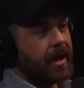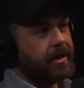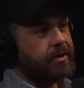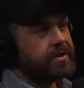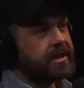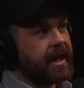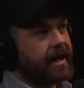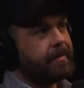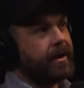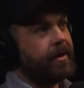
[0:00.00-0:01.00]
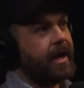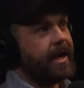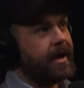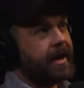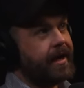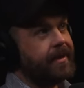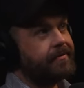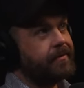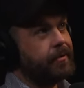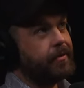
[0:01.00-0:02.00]
Are you scared about AI
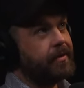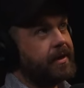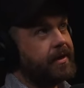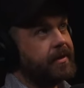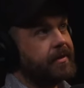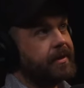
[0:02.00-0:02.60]
for uh,